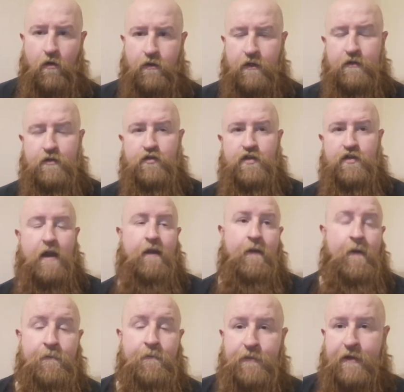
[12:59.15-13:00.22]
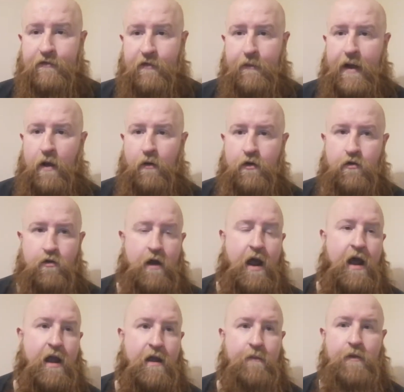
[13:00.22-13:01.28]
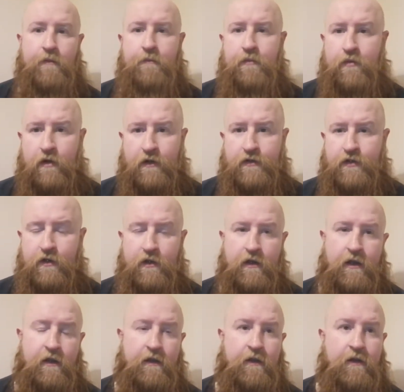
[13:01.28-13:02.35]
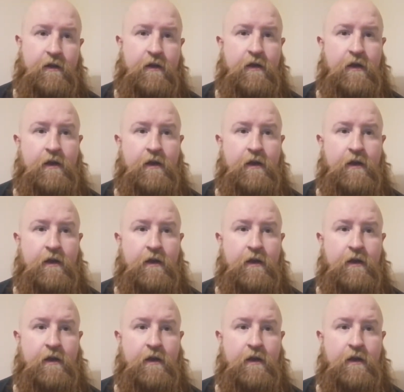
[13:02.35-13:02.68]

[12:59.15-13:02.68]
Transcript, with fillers: They just said it's about crime and prison and.